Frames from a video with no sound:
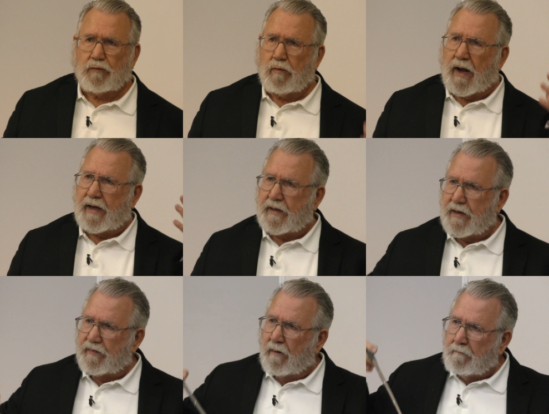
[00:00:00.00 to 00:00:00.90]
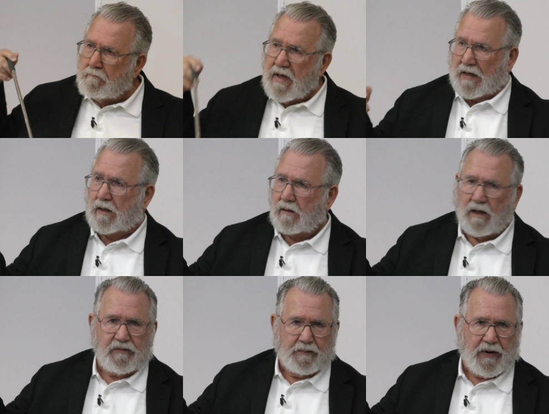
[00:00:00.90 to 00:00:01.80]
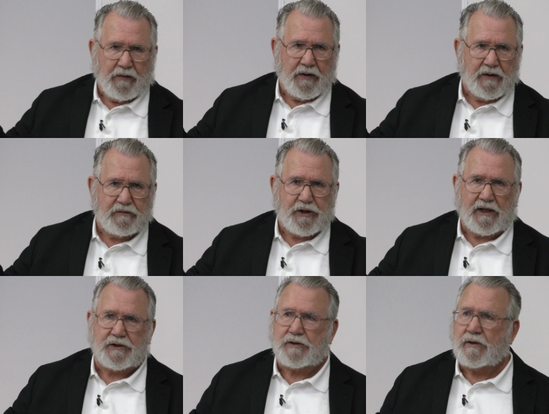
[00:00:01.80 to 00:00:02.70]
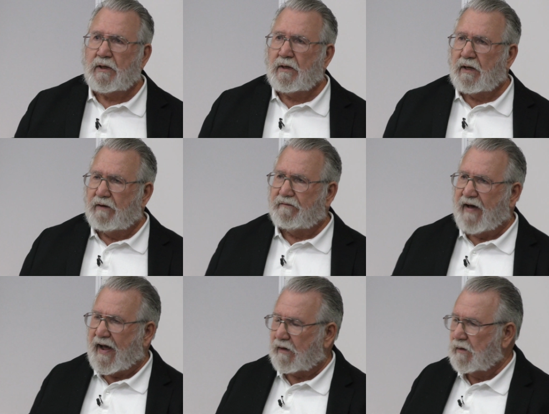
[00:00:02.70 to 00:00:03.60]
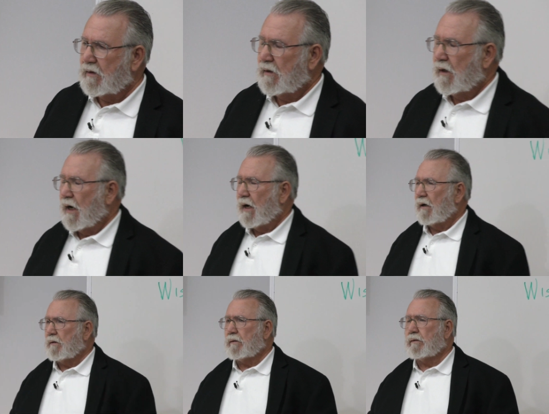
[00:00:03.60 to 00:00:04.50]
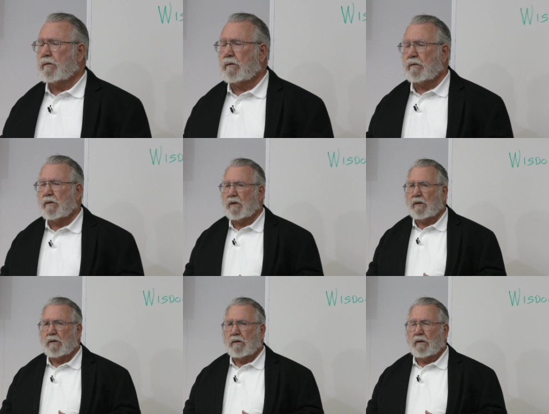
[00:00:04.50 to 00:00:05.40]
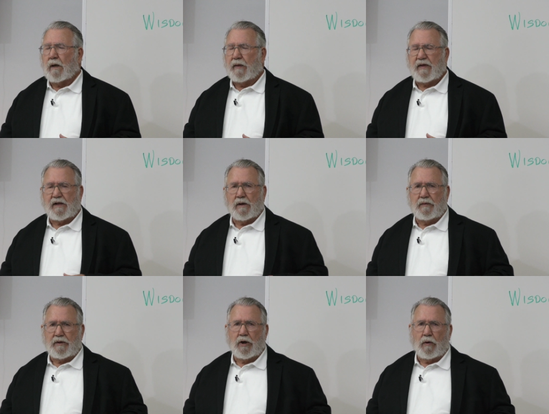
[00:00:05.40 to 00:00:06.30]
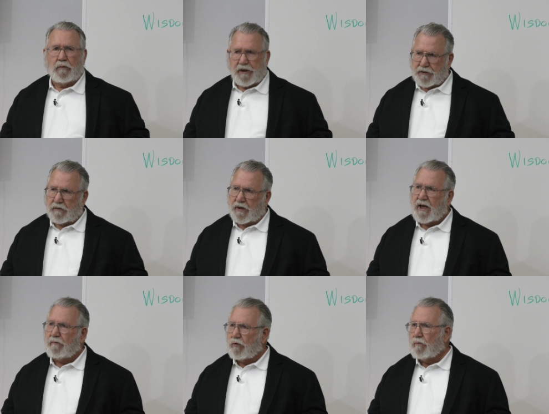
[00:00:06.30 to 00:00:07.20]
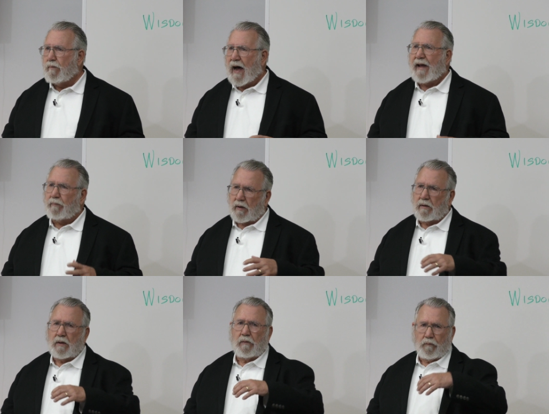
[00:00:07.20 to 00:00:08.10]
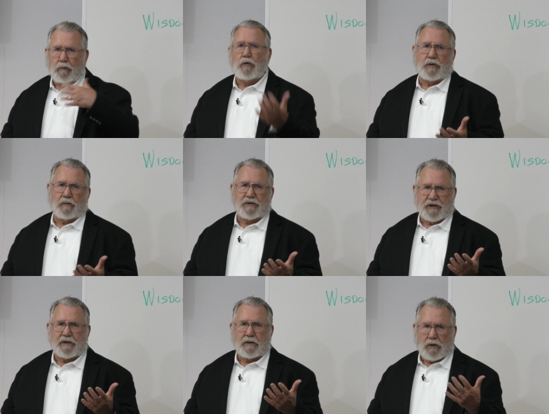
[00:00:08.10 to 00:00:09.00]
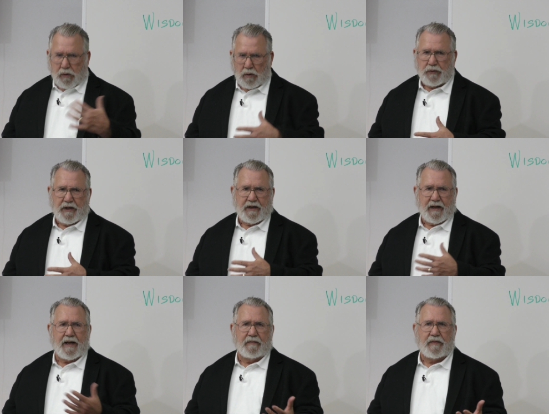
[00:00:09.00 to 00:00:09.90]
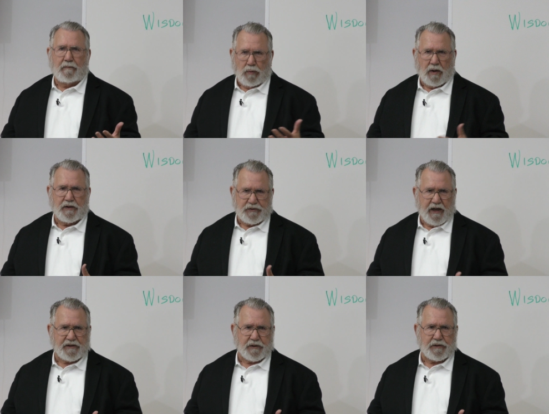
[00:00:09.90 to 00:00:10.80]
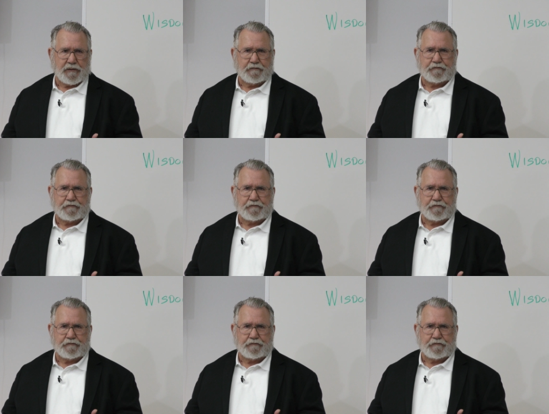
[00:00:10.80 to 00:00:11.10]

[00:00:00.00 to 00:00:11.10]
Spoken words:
right in the middle of the period of judges. In fact, I think the original Hebrew Bible, Ruth was included in the book of Judges.